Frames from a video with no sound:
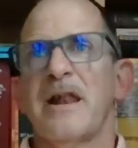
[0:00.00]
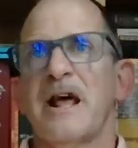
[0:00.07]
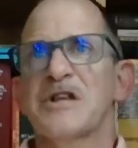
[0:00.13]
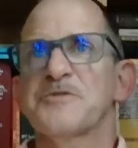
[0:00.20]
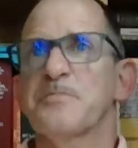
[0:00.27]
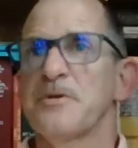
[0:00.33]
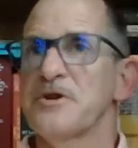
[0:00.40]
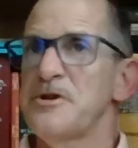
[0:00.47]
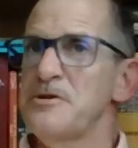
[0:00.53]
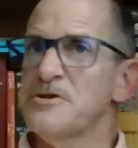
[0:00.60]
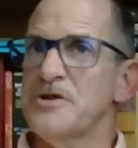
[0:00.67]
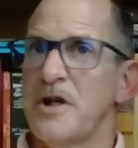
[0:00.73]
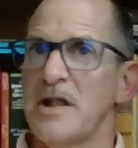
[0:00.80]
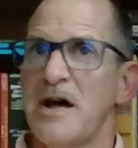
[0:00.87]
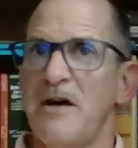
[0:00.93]
has
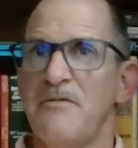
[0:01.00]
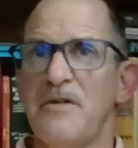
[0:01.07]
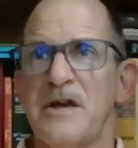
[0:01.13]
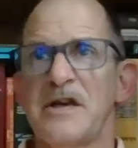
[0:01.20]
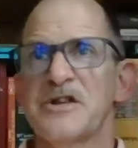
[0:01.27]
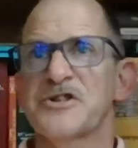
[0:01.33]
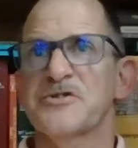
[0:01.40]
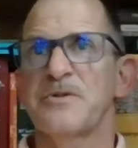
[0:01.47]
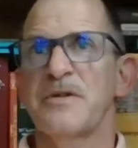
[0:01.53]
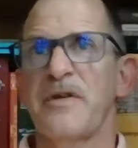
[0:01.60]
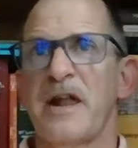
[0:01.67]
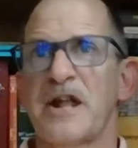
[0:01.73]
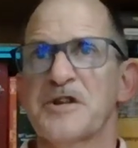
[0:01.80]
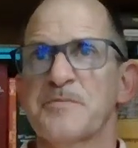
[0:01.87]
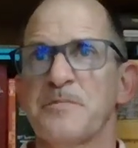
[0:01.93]
produced the love, the
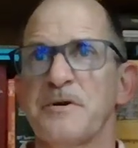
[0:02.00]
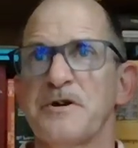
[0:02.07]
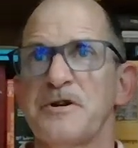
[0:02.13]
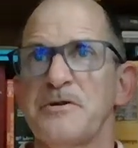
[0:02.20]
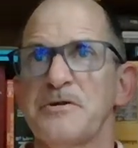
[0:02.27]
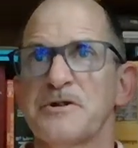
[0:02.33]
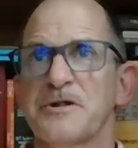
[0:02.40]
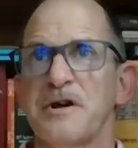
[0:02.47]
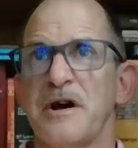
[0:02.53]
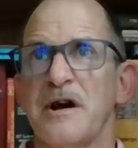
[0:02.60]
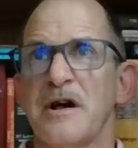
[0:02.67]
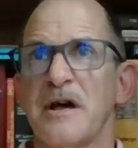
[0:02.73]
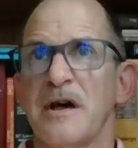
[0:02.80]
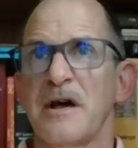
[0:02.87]
history that has produced